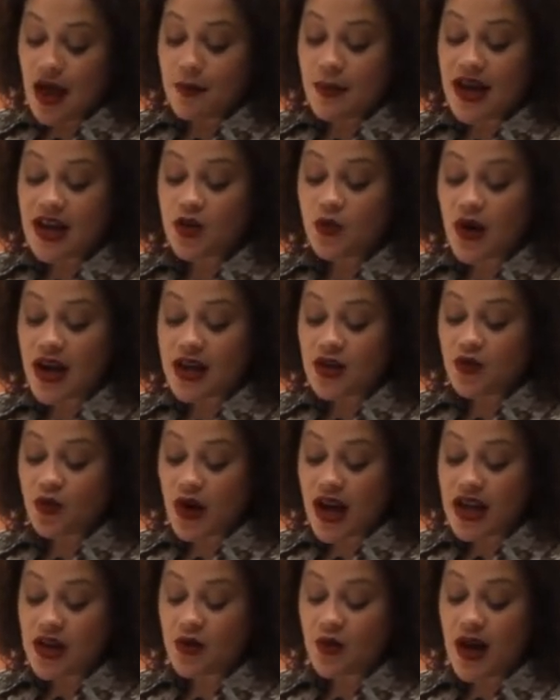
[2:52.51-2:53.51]
My great
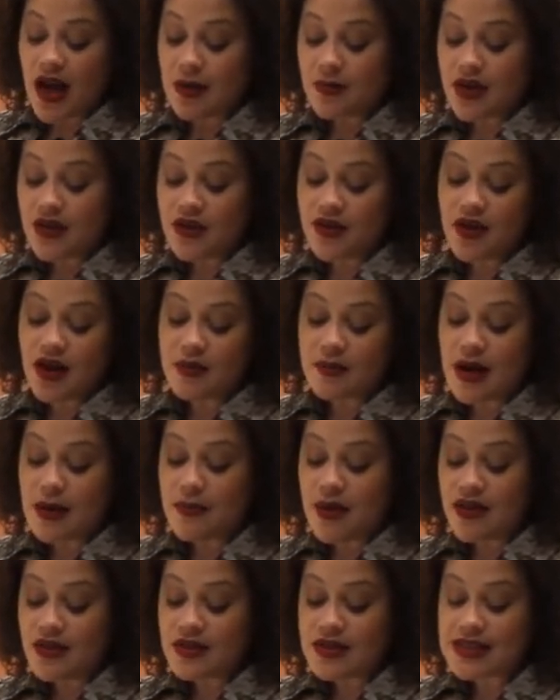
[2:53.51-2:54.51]
great grandmother on my
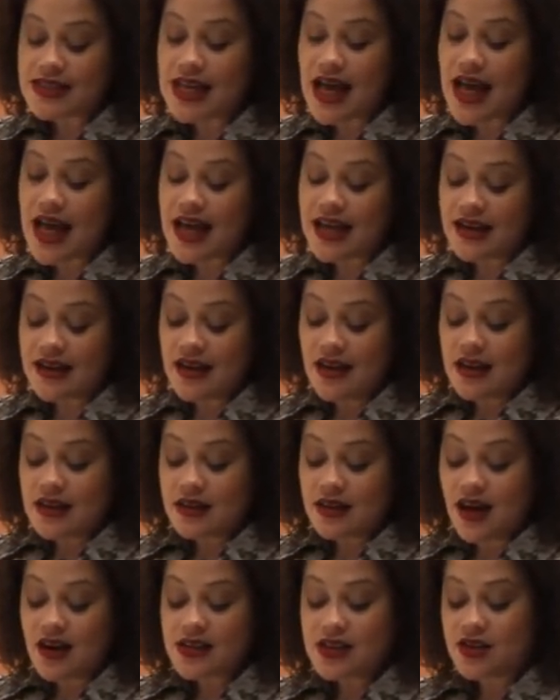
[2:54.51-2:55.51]
mother's side
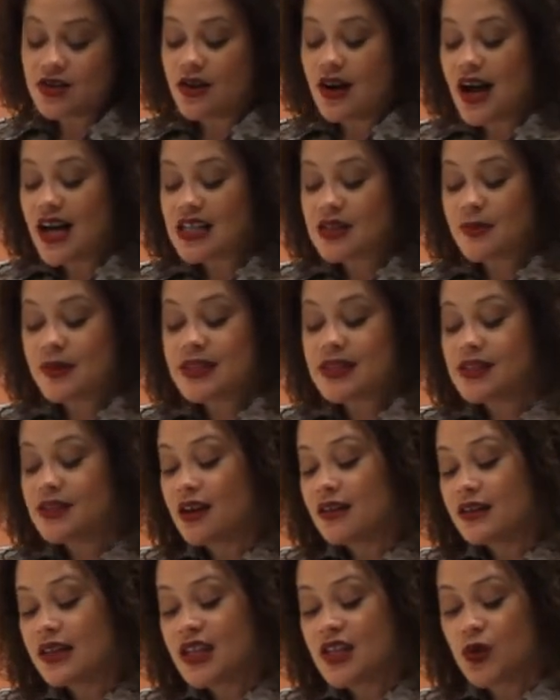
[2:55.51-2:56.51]
lost her husband
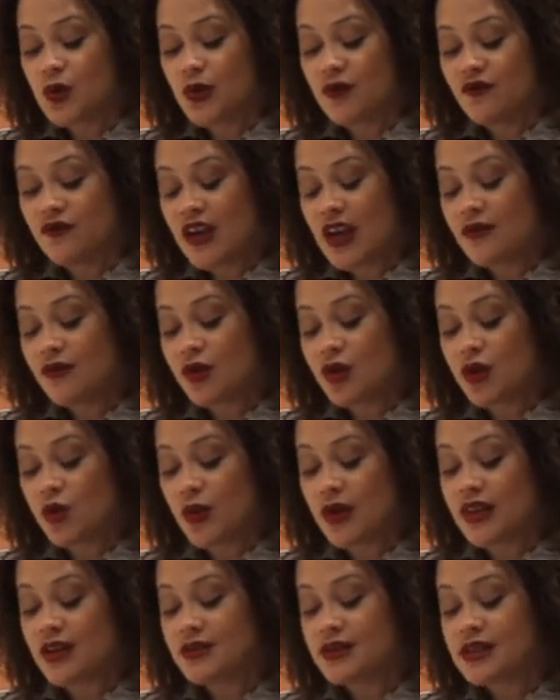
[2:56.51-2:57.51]
suddenly to a fever
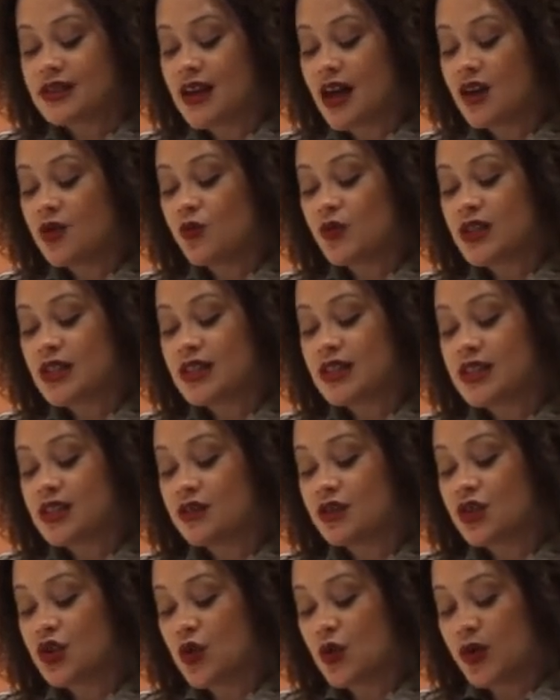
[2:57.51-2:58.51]
when their son was
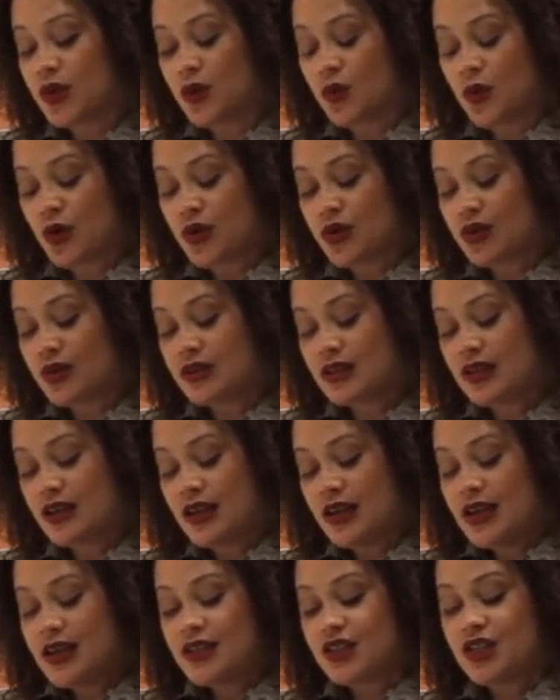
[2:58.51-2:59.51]
still new in the world.
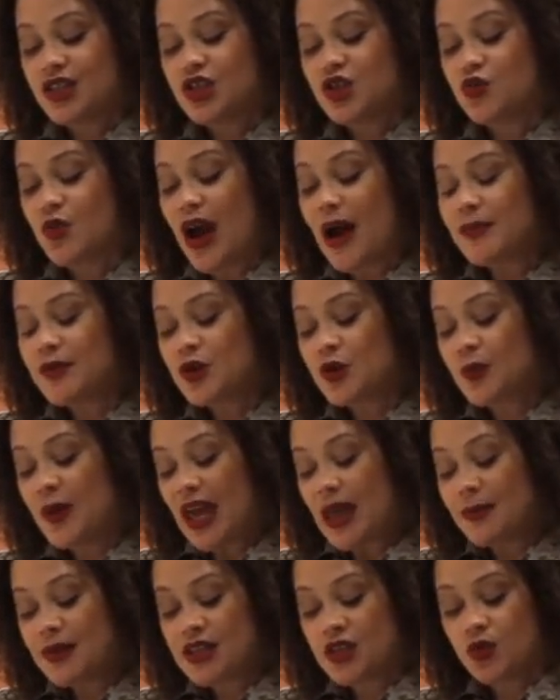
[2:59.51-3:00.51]
She strapped her
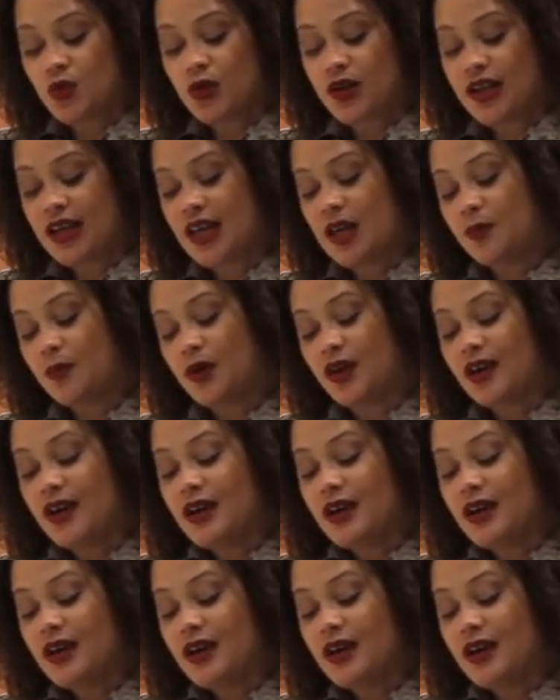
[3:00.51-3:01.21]
baby to her hip,